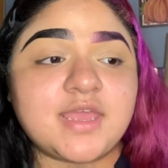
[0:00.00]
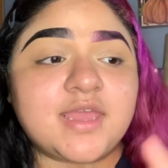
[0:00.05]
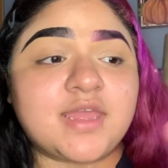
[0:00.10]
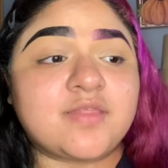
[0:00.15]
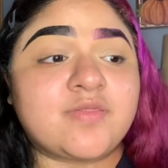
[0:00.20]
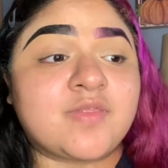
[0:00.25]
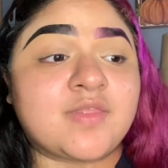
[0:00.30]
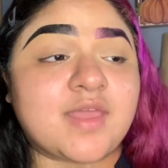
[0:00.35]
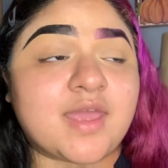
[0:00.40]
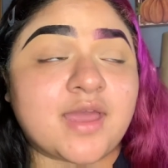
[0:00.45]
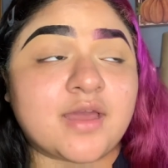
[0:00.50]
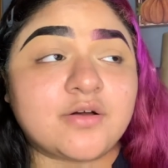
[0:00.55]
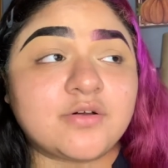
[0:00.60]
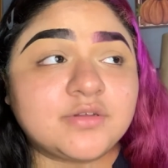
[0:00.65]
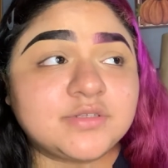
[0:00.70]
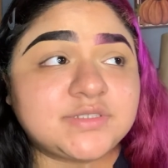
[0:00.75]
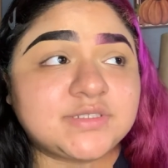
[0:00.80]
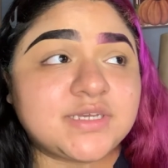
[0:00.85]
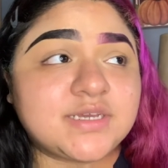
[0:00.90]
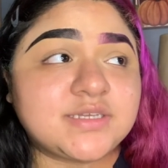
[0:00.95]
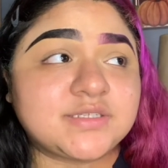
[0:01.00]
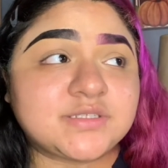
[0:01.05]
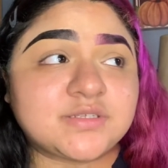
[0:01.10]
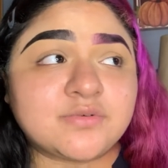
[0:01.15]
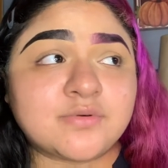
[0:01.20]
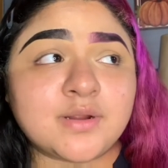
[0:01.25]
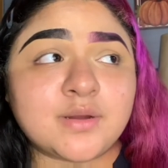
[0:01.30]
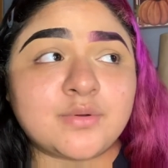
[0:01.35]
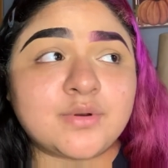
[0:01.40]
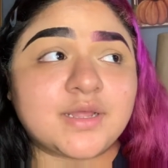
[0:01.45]
and at Ulta it's
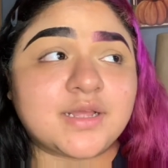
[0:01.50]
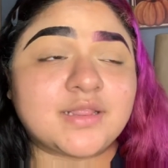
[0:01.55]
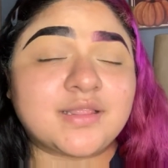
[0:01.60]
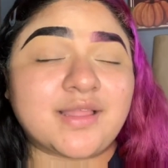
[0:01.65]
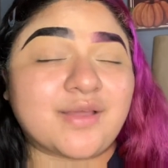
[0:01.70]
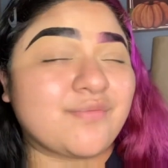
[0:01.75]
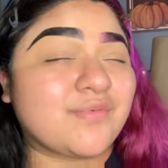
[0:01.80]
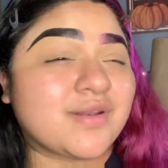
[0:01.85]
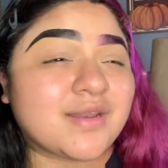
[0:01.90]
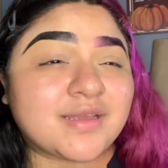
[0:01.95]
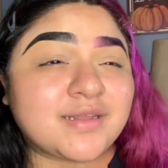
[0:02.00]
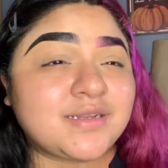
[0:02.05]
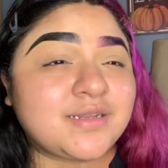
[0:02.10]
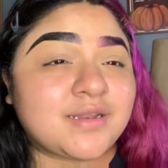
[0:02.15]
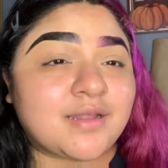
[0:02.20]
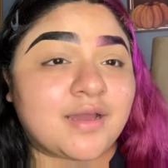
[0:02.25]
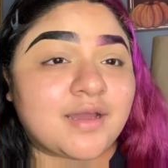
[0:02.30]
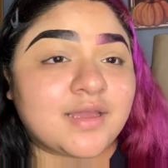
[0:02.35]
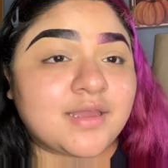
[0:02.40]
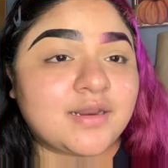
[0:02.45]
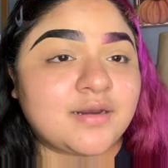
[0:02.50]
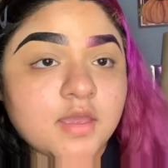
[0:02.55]
around $11.99.